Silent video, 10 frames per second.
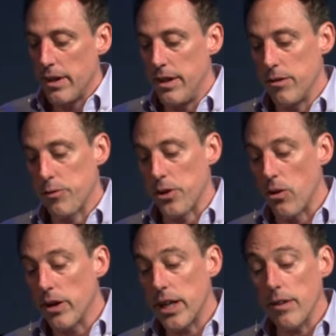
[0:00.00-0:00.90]
For the
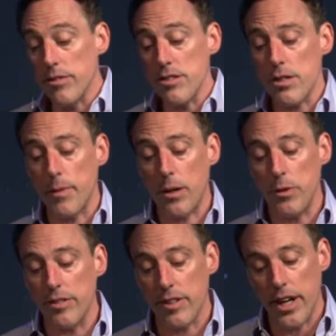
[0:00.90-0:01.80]
Lord gave us this command
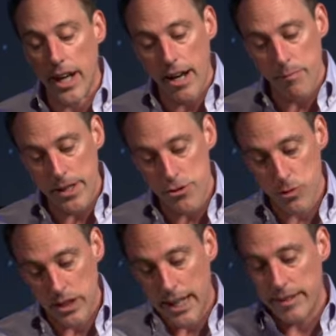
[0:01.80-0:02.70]
when He said, I have made
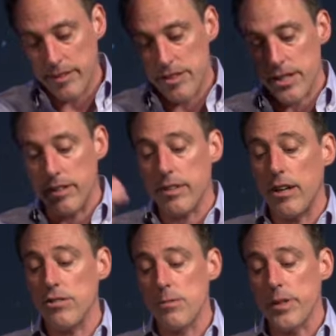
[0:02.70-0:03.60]
you a light to the
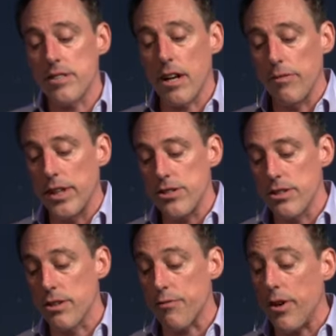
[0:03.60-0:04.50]
Gentiles to bring
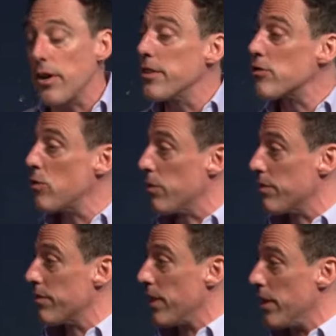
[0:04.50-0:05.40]
salvation to the farthest
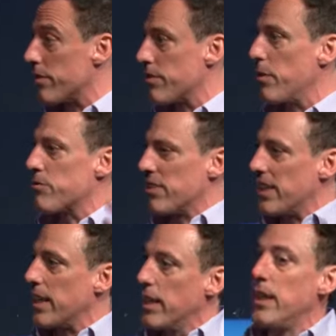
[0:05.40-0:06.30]
corners of the earth. So that was really
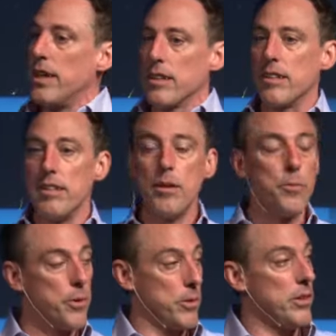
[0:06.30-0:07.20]
like the theme
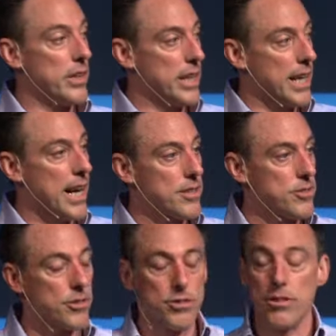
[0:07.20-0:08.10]
we were looking at.
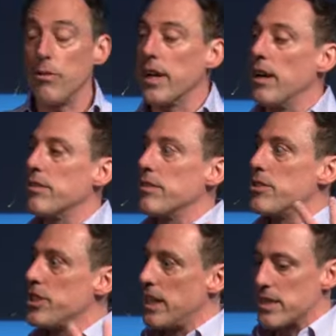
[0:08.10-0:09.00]
So this is going out to the
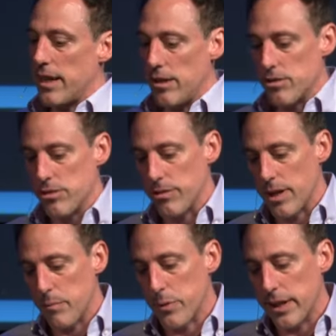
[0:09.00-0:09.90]
Gentiles too,
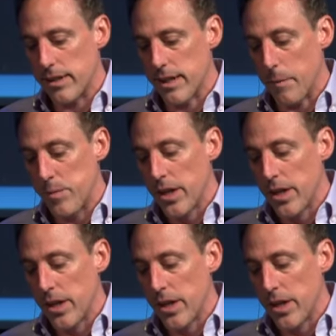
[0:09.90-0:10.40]
that breakdown.